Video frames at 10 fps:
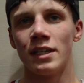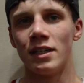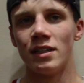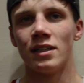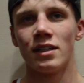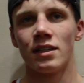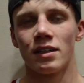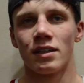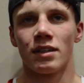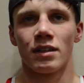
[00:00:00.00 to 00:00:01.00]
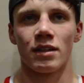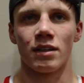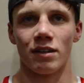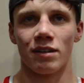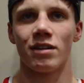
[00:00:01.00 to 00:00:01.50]
There we go. Brilliant.
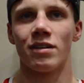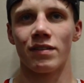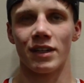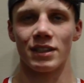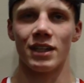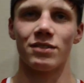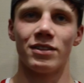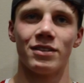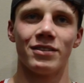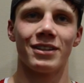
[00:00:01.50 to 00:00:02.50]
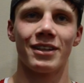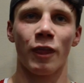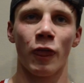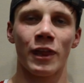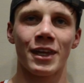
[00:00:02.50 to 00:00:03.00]
Thanks, Lewis. And we'll follow you on
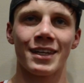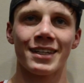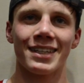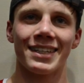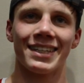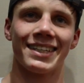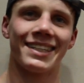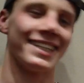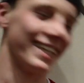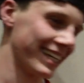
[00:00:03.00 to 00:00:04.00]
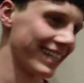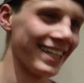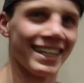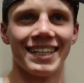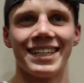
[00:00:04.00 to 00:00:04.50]
your journey to
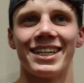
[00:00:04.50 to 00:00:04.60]
championship gold.